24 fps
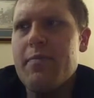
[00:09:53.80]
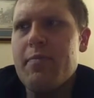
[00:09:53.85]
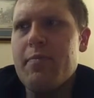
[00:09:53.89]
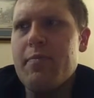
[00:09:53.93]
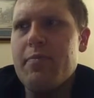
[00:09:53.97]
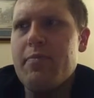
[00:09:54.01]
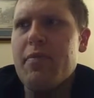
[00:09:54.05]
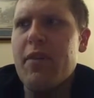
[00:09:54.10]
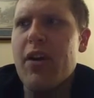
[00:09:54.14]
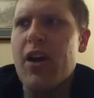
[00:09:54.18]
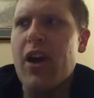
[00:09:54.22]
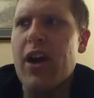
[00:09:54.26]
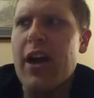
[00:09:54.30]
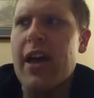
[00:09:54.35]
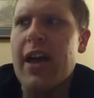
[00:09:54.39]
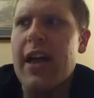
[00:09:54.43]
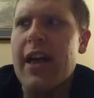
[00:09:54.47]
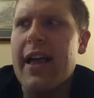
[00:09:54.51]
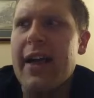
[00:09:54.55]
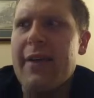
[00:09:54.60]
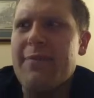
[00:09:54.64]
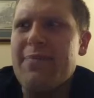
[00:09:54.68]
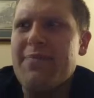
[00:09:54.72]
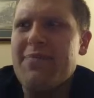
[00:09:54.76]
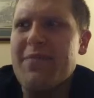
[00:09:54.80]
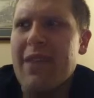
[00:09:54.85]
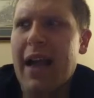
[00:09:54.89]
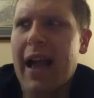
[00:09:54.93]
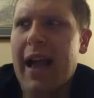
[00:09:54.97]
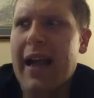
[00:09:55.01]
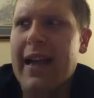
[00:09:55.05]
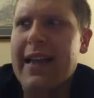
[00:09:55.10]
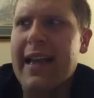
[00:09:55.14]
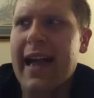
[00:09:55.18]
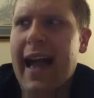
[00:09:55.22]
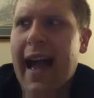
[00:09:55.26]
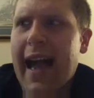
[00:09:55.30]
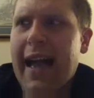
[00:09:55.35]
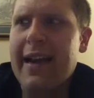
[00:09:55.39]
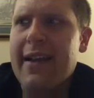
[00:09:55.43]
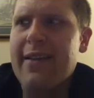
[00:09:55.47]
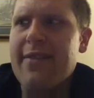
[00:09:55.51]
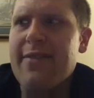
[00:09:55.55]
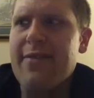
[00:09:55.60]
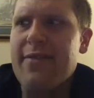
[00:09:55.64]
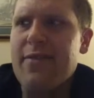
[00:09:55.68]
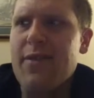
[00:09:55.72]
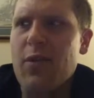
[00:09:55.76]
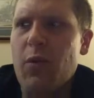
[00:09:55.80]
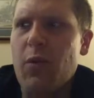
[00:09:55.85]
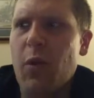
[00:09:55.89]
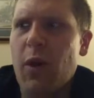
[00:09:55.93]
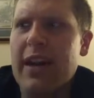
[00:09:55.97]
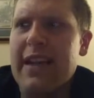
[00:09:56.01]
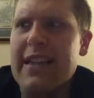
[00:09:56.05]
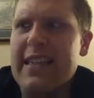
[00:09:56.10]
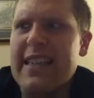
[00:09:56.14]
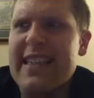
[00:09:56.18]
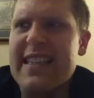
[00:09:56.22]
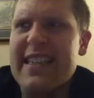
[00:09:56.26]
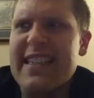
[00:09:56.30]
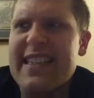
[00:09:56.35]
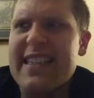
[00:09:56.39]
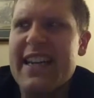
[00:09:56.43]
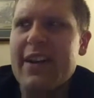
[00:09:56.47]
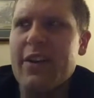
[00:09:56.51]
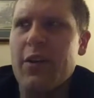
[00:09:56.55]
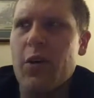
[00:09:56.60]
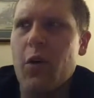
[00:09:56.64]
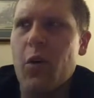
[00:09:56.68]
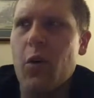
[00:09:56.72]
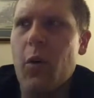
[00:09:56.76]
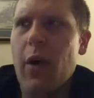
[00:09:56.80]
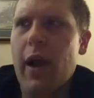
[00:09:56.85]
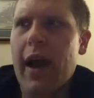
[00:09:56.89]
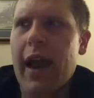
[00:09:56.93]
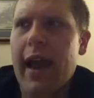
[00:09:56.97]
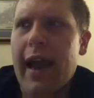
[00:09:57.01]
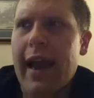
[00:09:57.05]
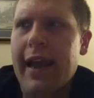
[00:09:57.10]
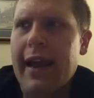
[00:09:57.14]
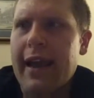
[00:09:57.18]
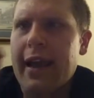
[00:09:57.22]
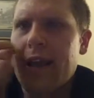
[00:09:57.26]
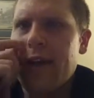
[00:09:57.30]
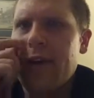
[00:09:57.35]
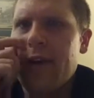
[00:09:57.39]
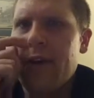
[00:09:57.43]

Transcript: but I kind of want to steer away